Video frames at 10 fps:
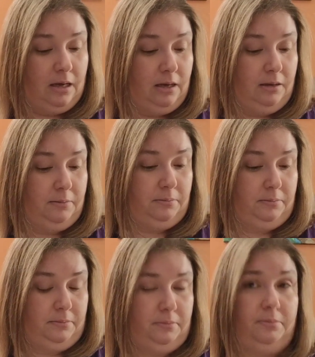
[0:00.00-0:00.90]

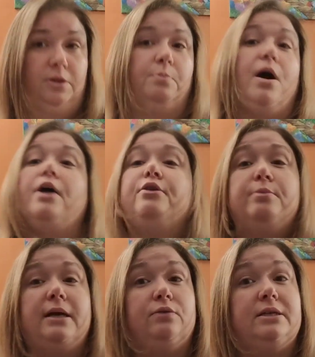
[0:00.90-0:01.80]
Um, the
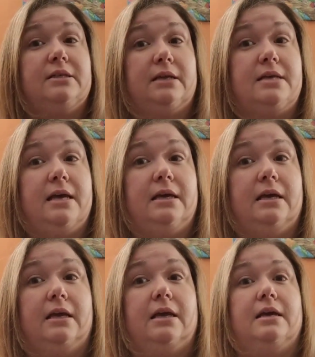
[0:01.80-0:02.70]
other main reason I take
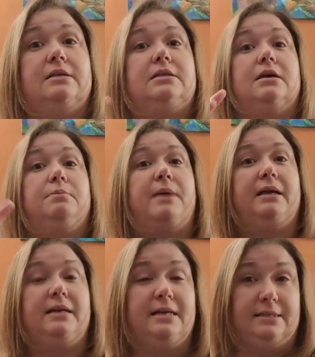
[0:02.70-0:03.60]
it is
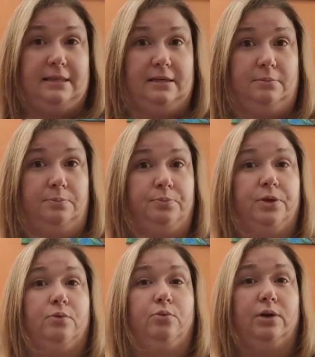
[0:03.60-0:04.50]
magnesium
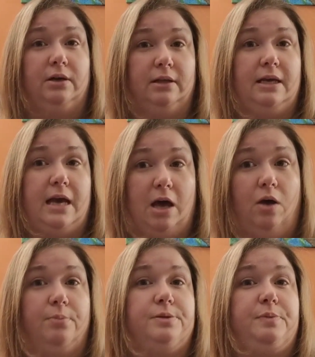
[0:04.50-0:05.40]
really
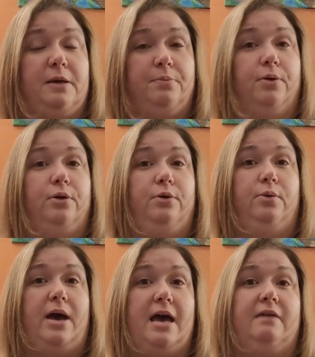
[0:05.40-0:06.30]
helps people
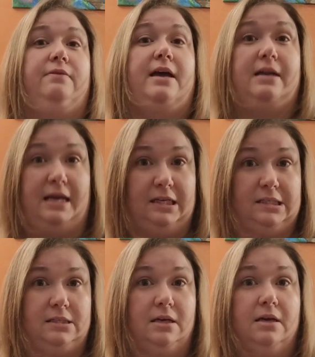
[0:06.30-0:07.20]
who have
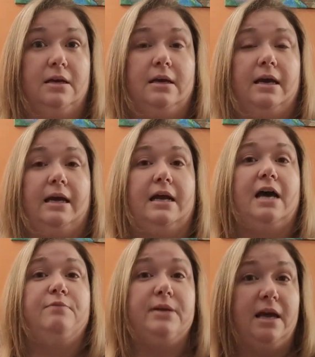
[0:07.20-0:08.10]
headaches. And
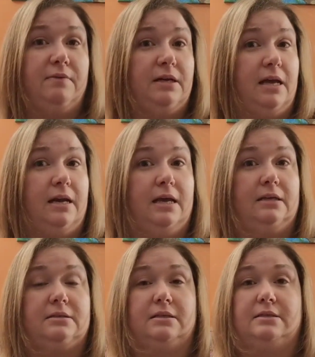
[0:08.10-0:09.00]
I've been having
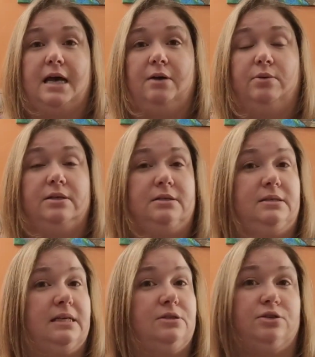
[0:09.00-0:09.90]
headaches since I was
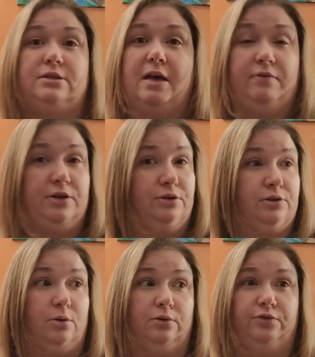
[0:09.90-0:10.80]
six or seven
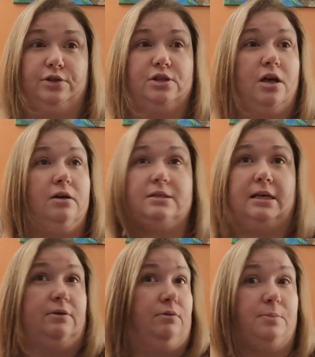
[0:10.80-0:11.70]
years old. For as long as
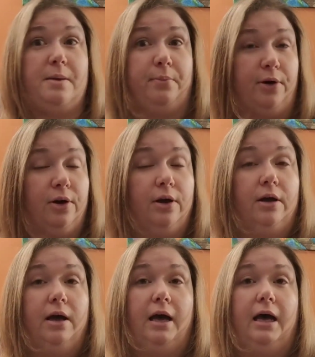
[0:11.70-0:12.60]
I can remember,
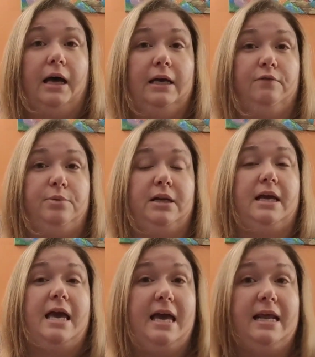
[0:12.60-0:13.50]
I have been
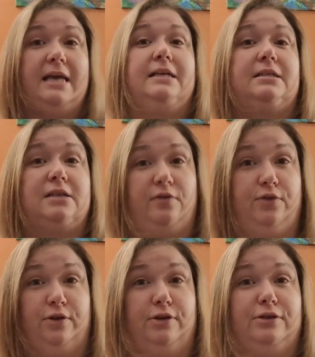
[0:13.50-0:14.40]
a headache
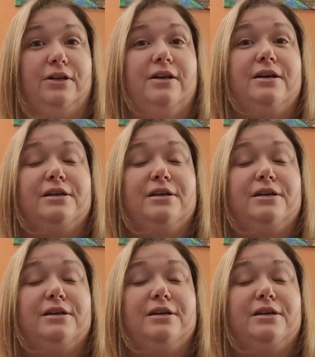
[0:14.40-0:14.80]
sufferer.